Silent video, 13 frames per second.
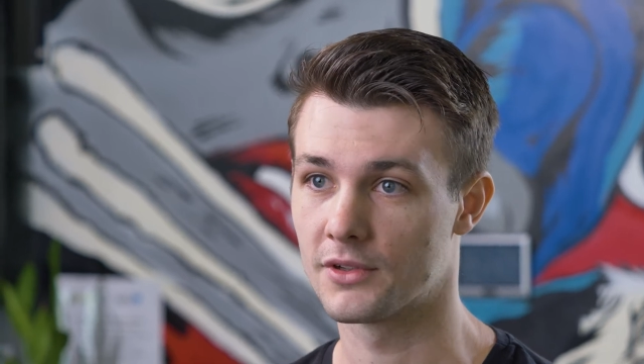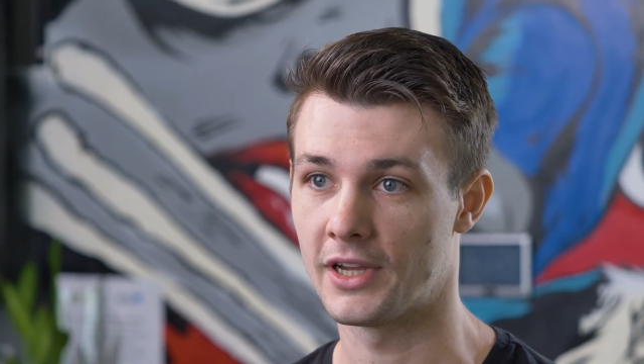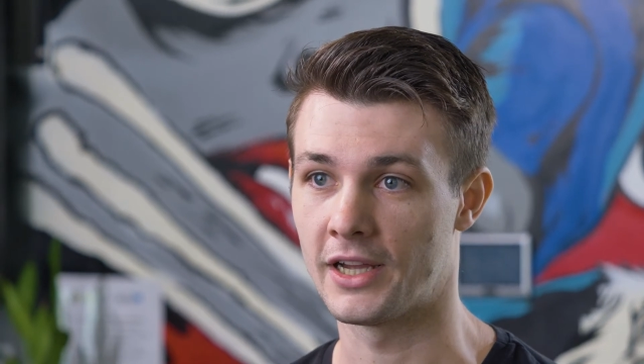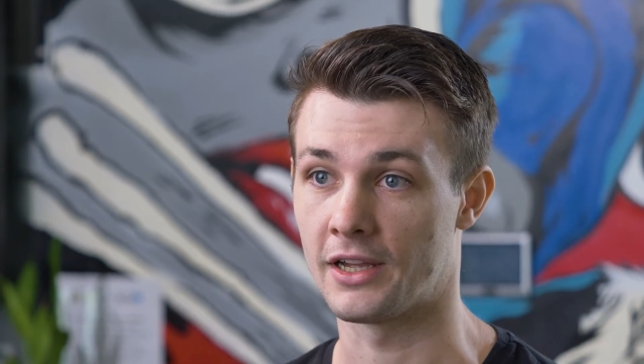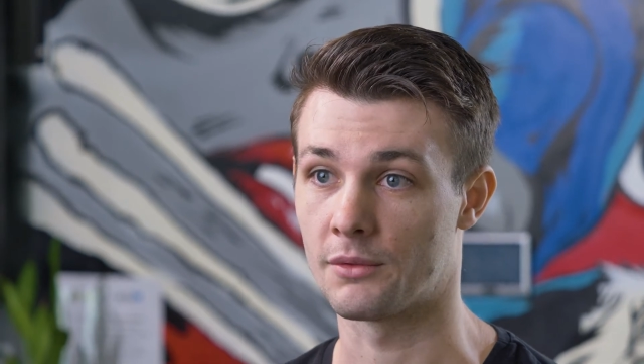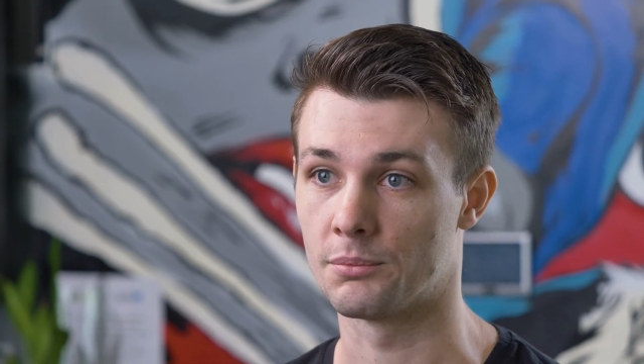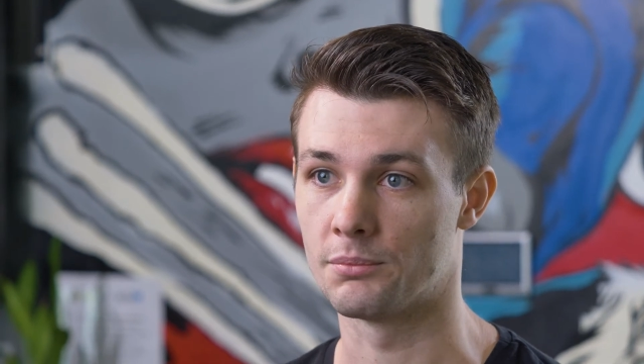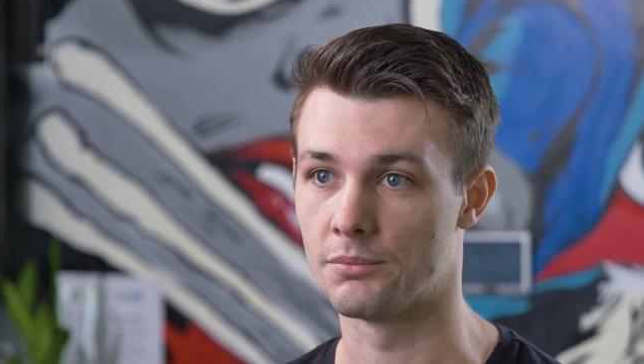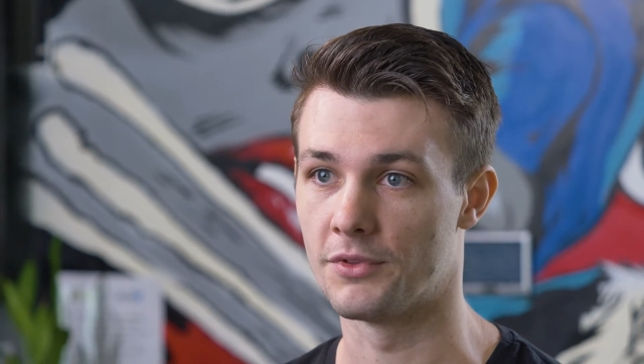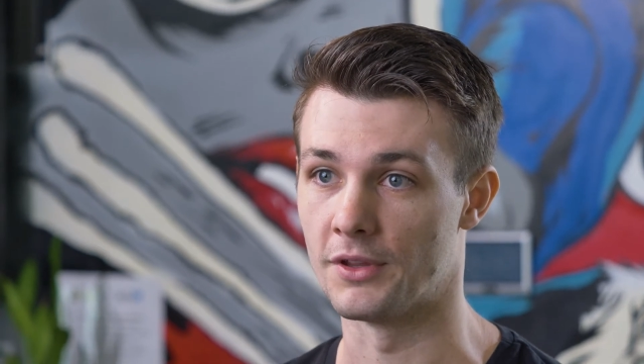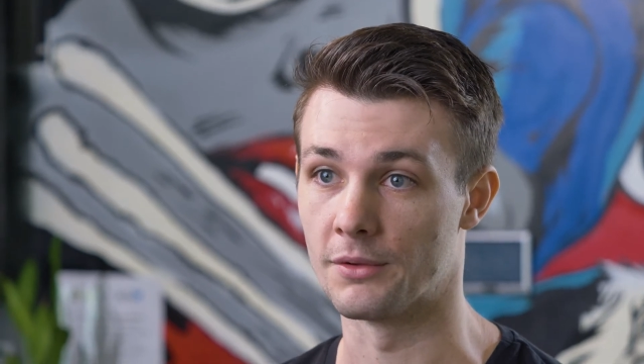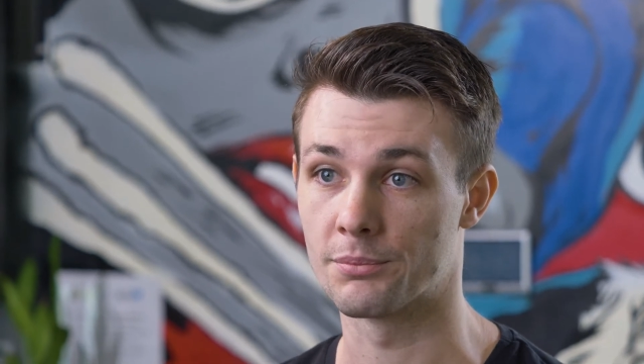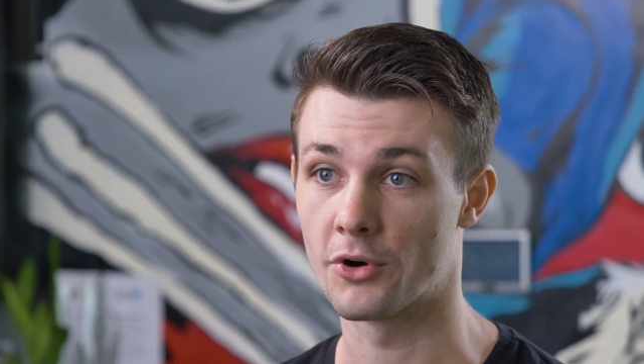
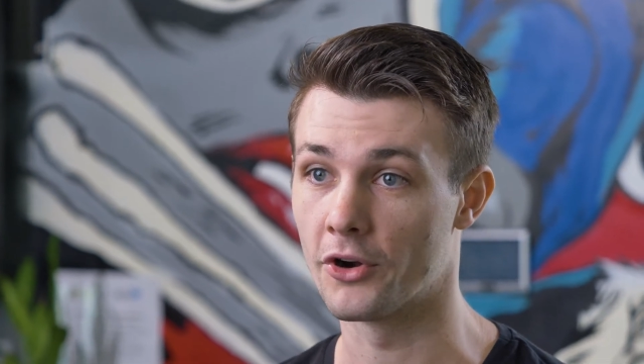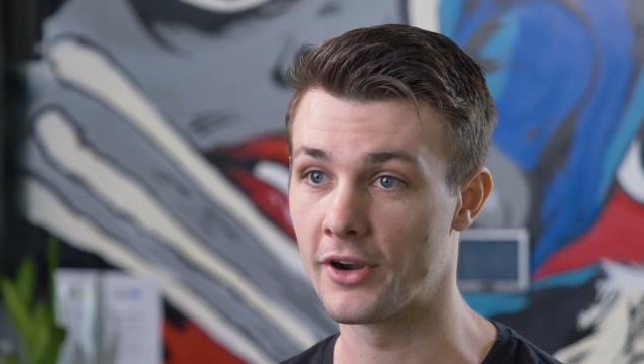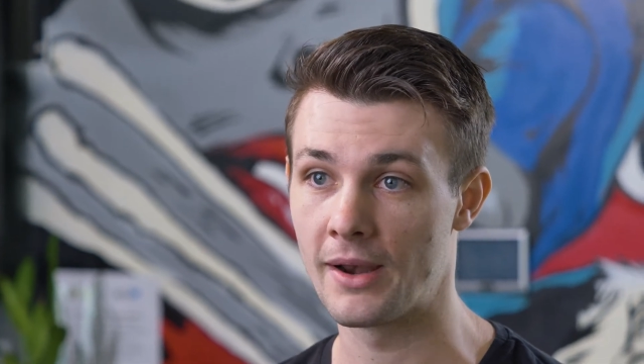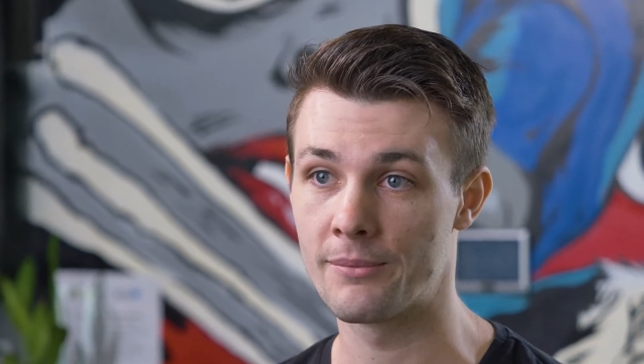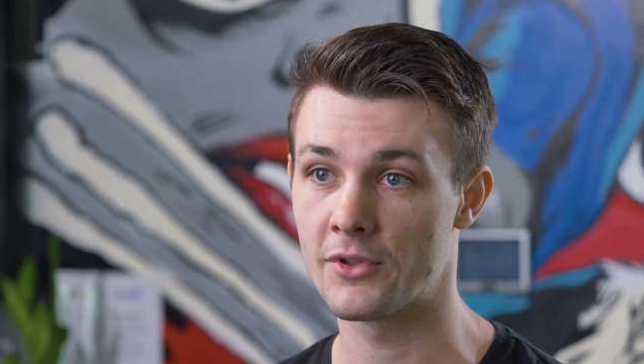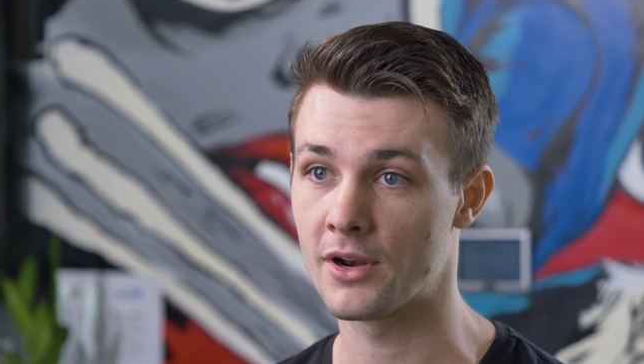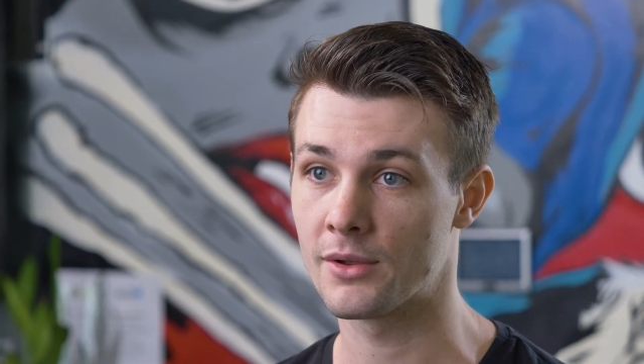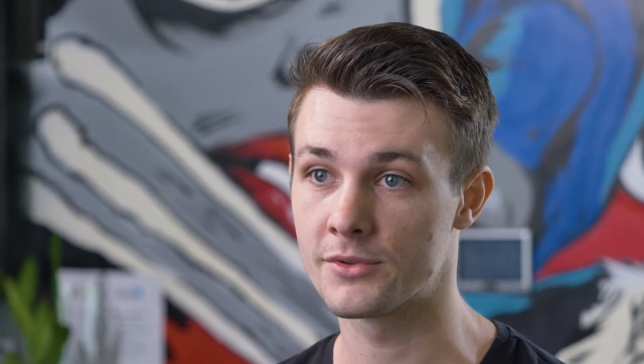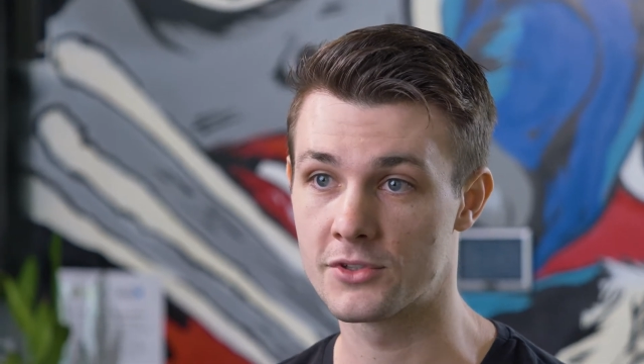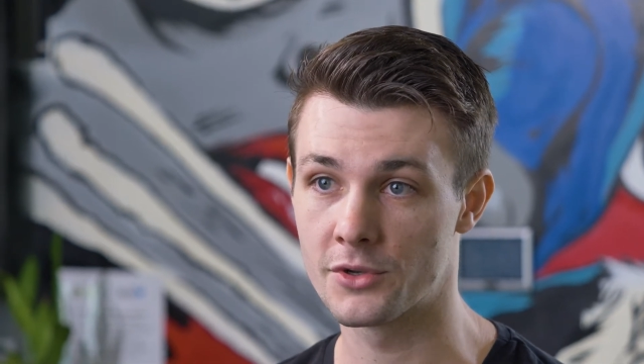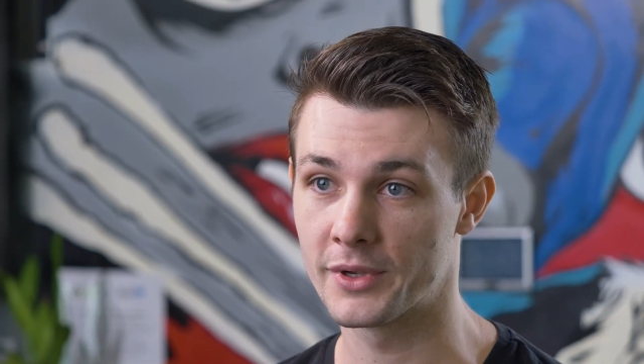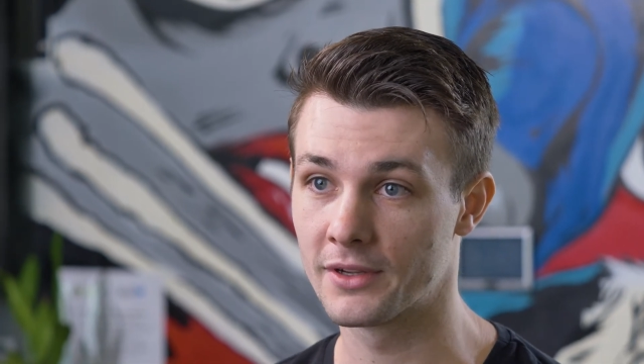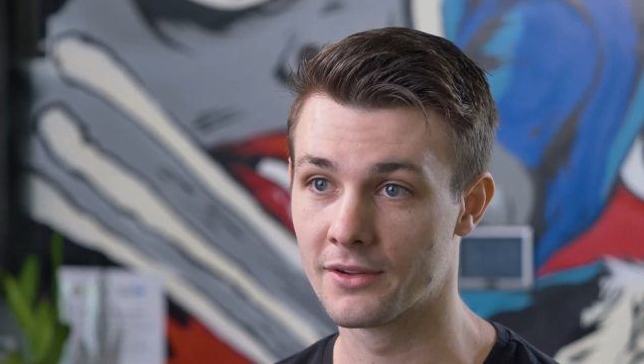the program that I was
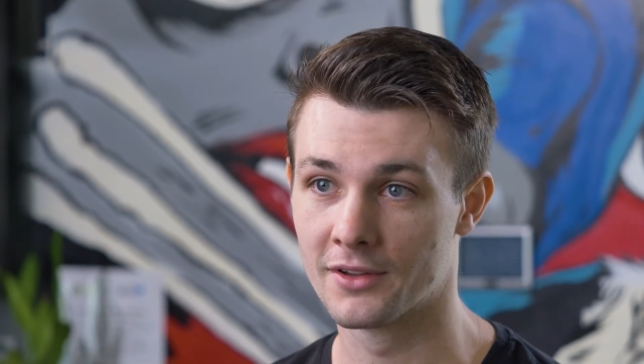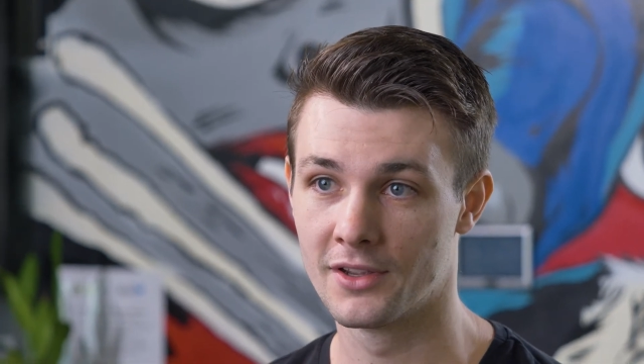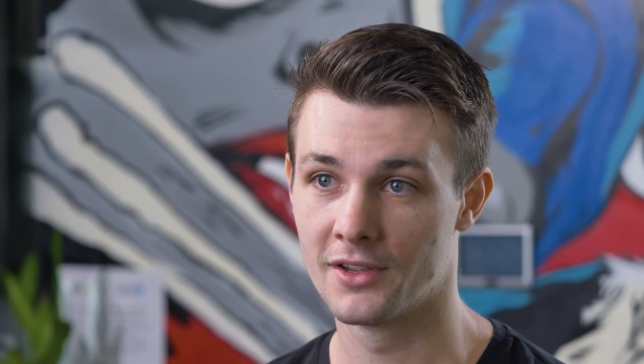doing.